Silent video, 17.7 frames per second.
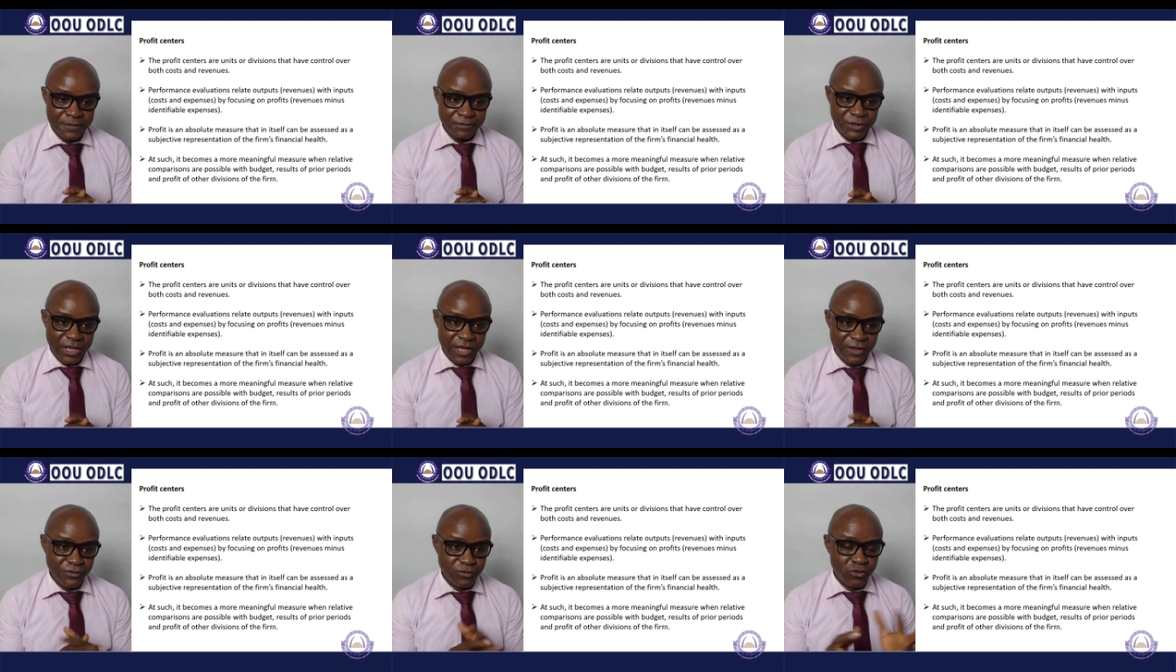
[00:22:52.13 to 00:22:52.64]

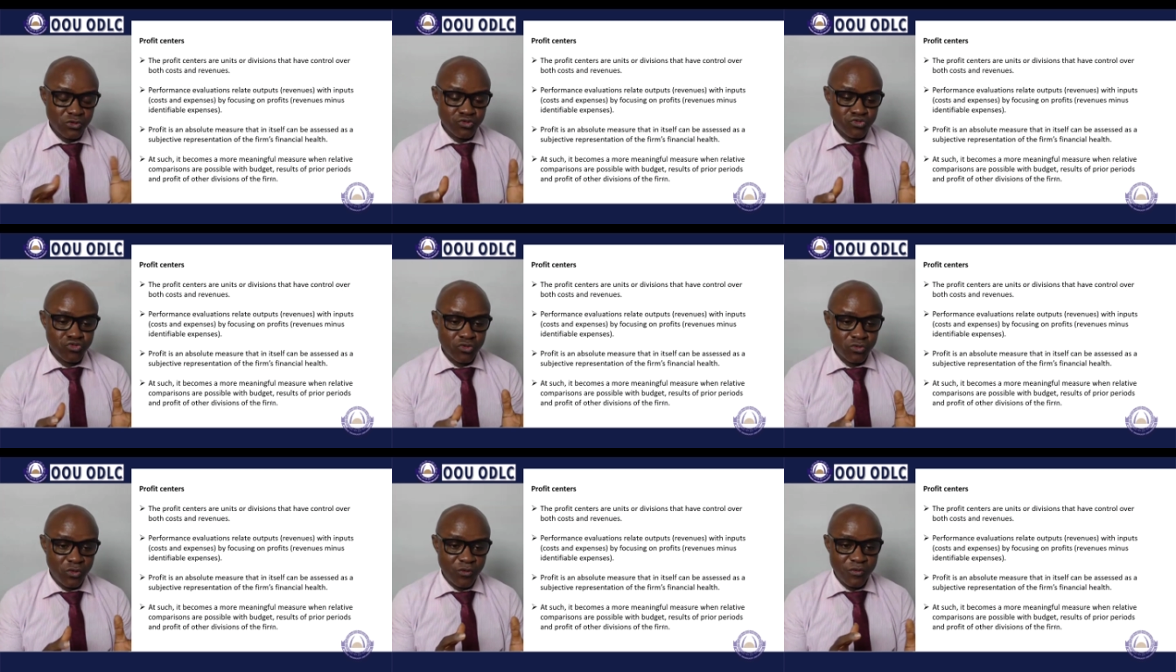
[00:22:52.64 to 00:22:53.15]
They have
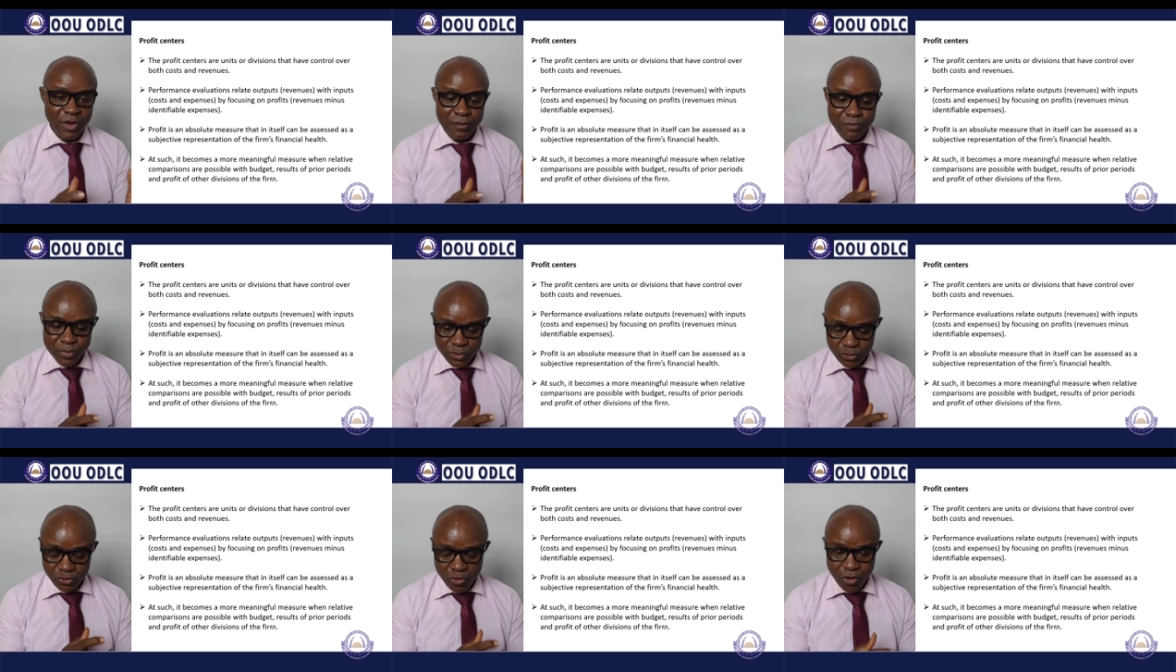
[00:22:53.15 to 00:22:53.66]
control over
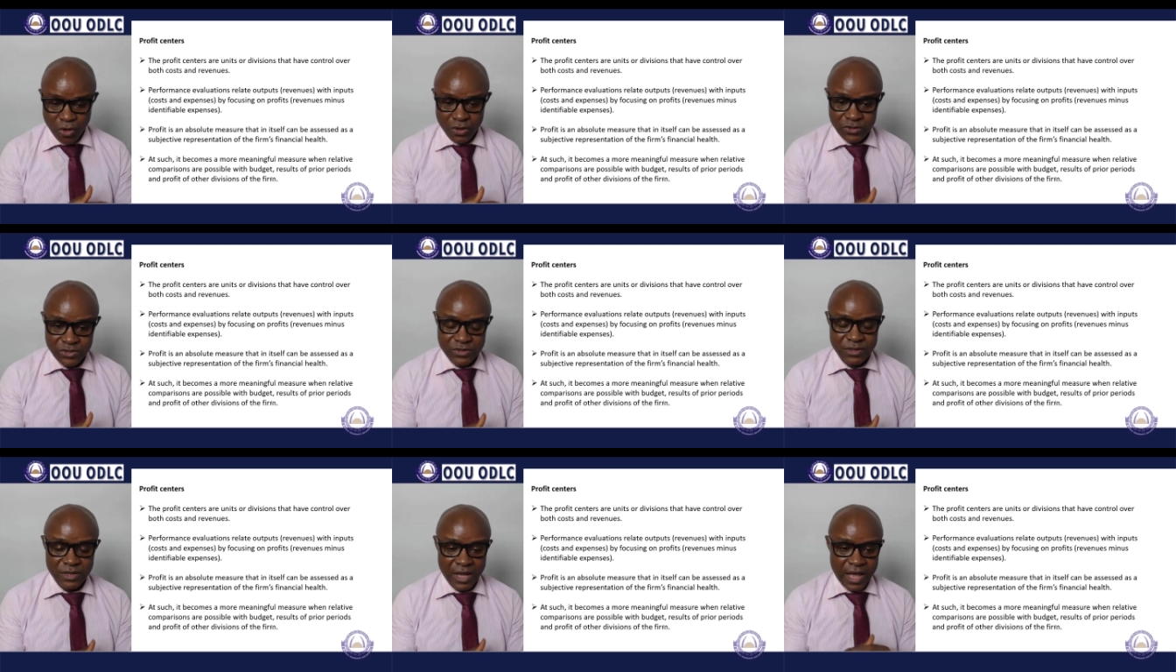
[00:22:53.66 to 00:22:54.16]
both
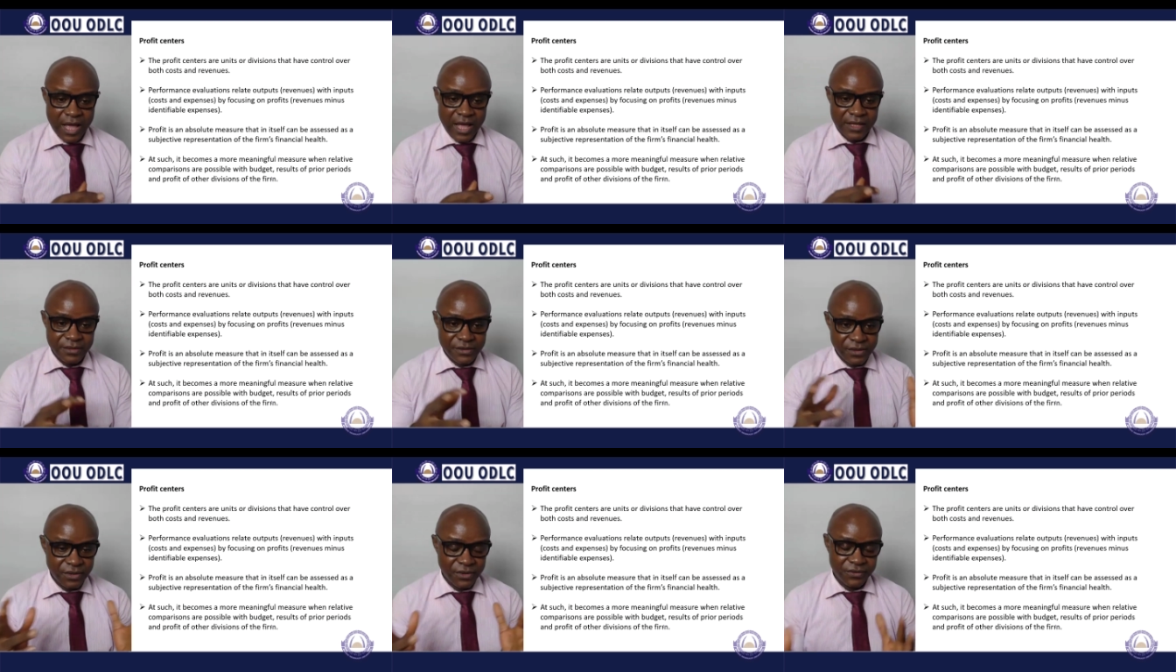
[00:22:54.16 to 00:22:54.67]
costs
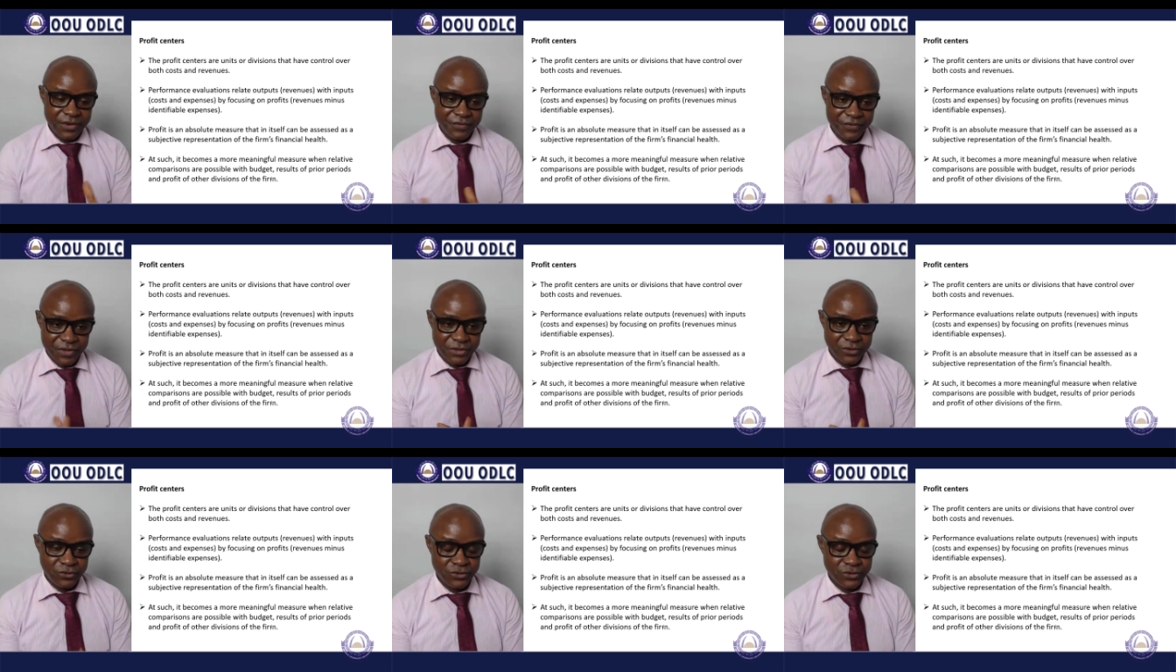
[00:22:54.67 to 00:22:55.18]
and
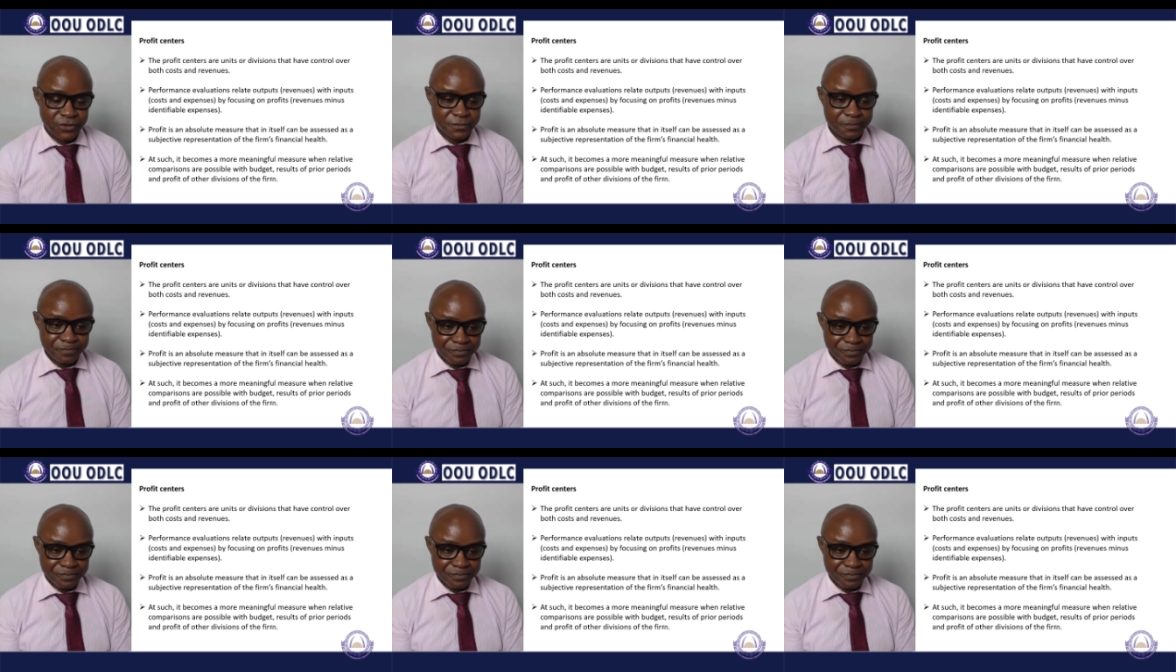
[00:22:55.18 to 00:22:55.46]
revenues.